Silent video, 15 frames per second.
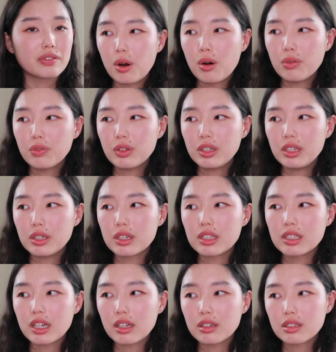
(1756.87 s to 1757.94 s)
But hopefully you can
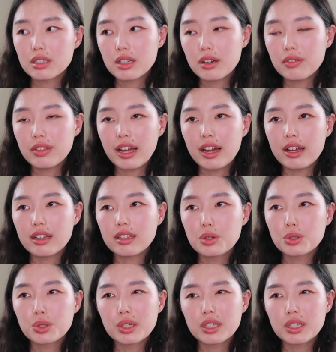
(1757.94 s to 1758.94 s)
tell yourself that social